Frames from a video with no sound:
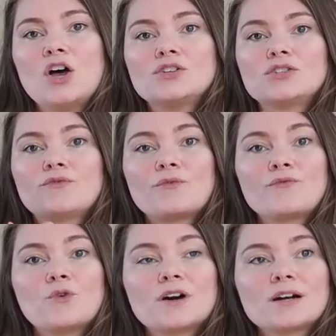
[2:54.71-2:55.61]
So from
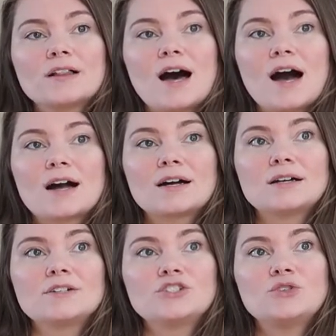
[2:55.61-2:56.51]
four o'clock
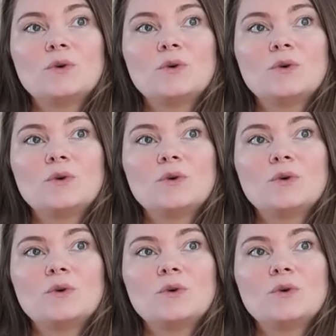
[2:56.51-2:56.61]
to